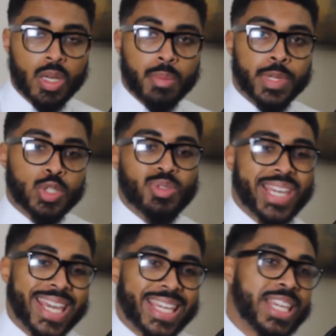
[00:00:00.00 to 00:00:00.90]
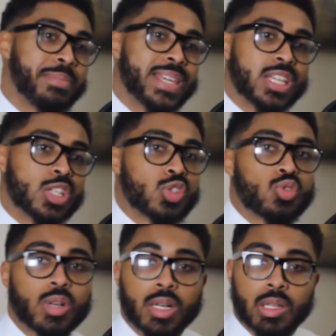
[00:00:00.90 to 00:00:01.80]
But you can't keep getting
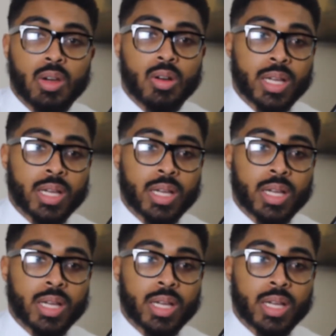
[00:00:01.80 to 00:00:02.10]
strung along.